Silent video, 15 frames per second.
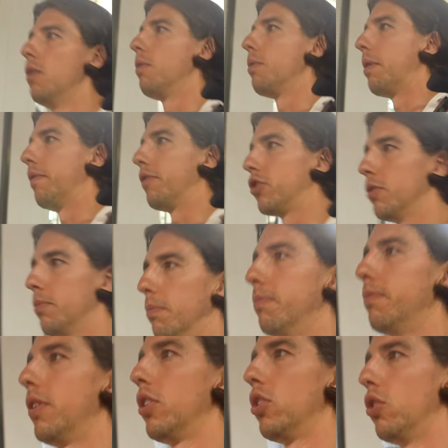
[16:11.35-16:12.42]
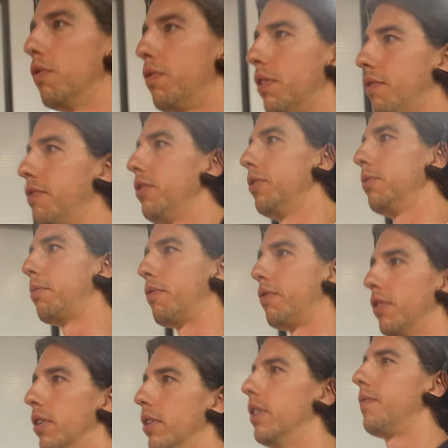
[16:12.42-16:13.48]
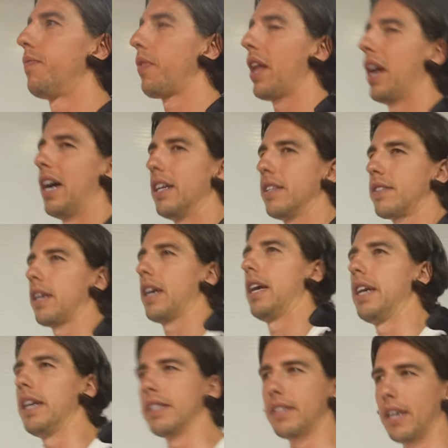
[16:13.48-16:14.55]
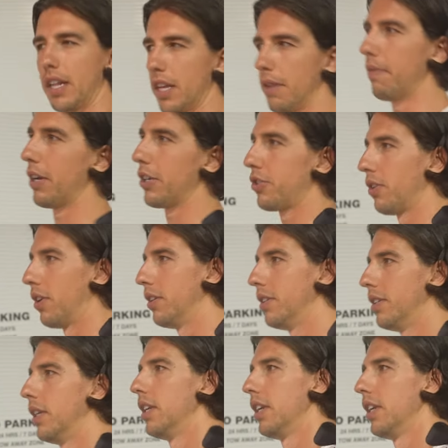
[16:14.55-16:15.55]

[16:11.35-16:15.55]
We went for some lovely food before at an Italian restaurant.